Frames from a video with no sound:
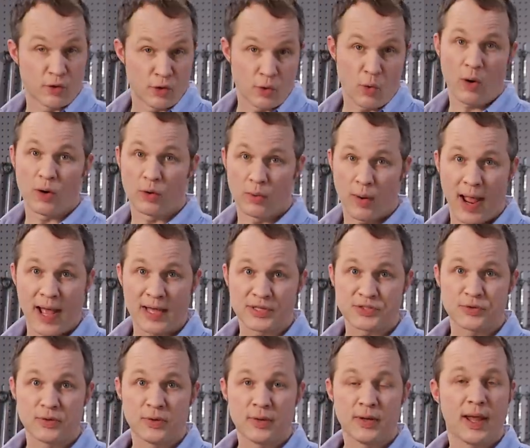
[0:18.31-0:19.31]
for your
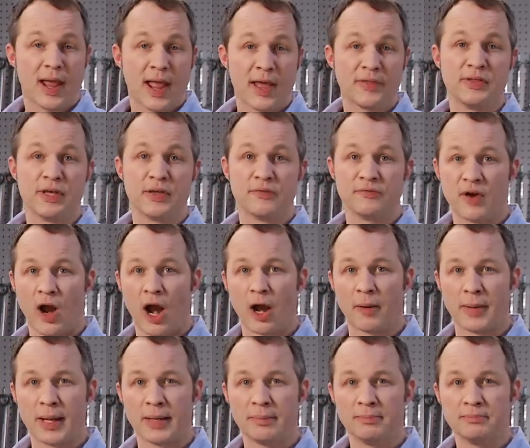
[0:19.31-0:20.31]
grass and the
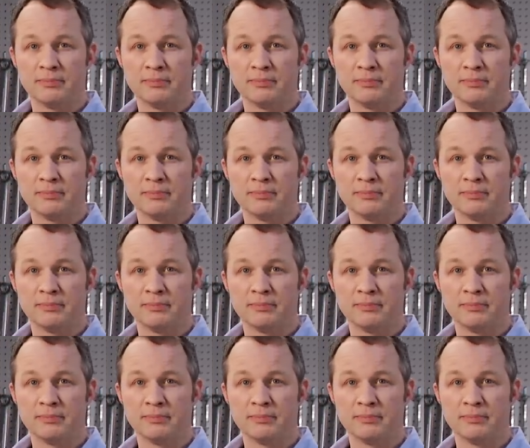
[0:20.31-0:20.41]
environment.